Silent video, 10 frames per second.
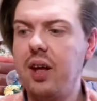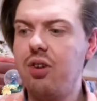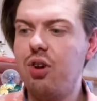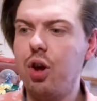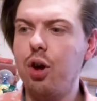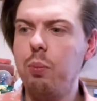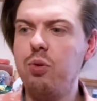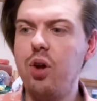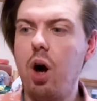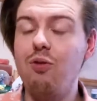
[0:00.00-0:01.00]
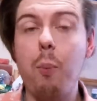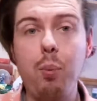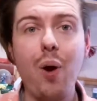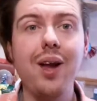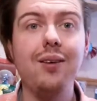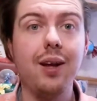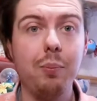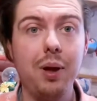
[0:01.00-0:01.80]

in terms of branding